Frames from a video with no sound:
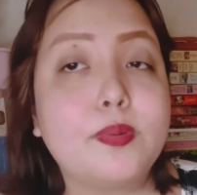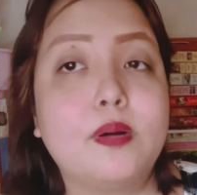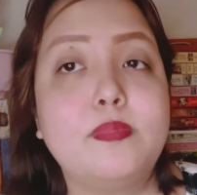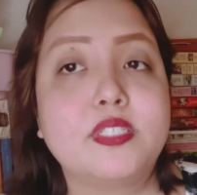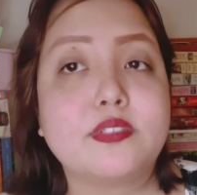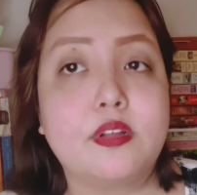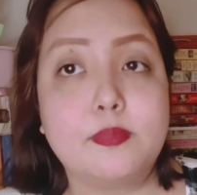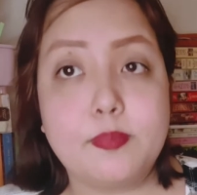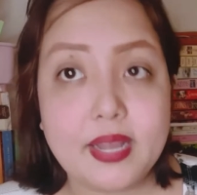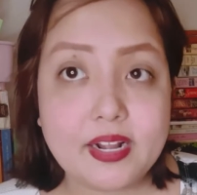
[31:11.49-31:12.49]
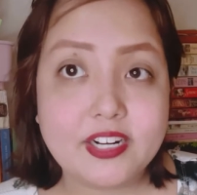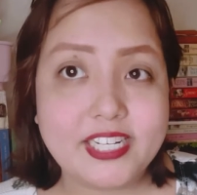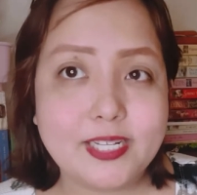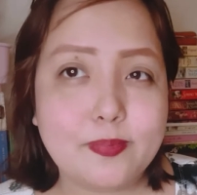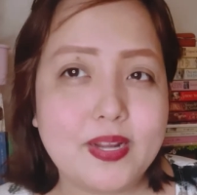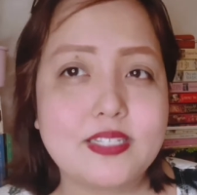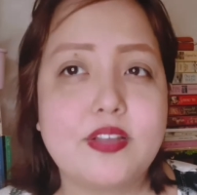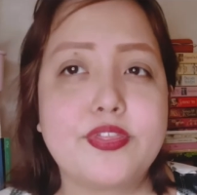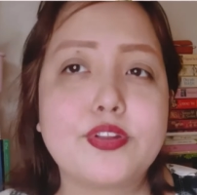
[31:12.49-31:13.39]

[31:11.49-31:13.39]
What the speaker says: published by Carina Press